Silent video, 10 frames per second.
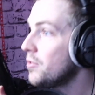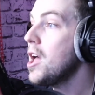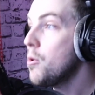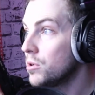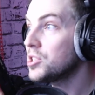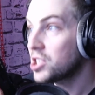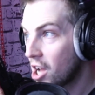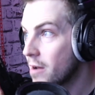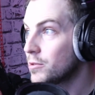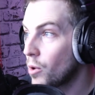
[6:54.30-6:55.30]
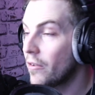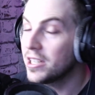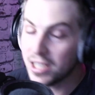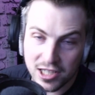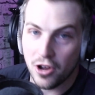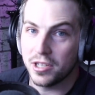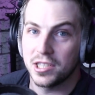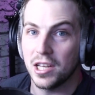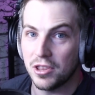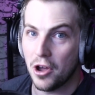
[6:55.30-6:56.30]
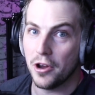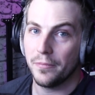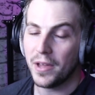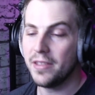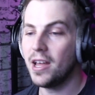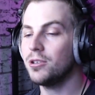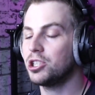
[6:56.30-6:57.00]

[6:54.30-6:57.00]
There was times where I did notice it though, and that was